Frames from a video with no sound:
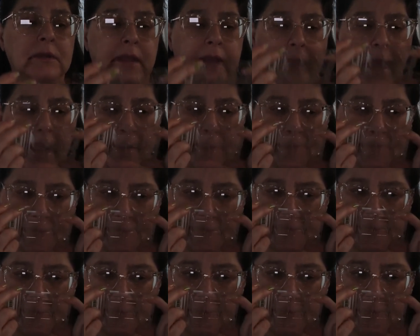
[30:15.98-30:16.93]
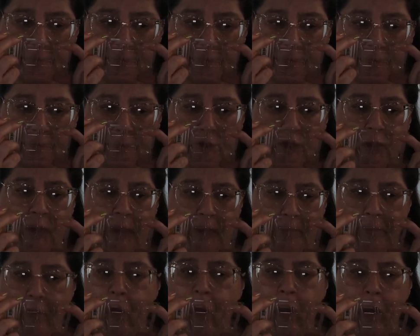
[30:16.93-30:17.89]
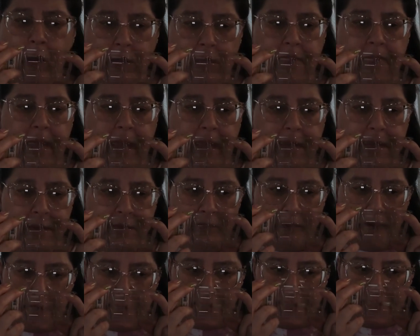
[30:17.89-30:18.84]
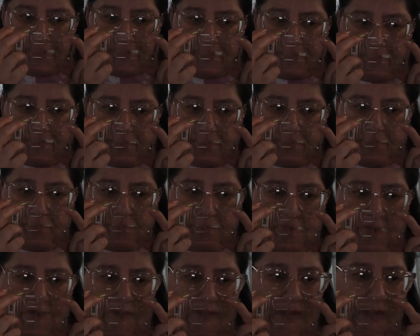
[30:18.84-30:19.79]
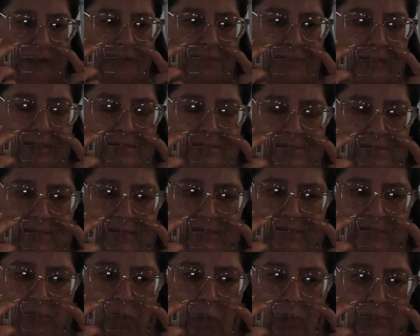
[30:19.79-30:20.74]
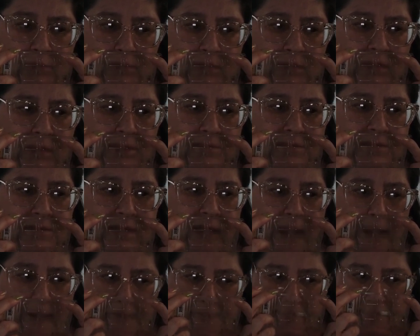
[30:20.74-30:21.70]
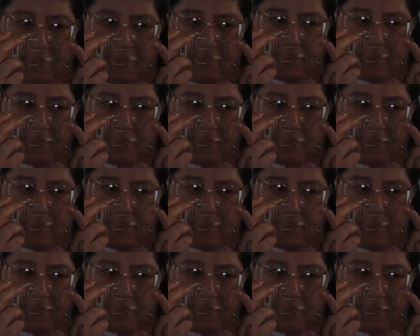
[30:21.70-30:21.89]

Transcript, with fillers: Yeah, you get all of that in here. Definitely get that sea saltiness, that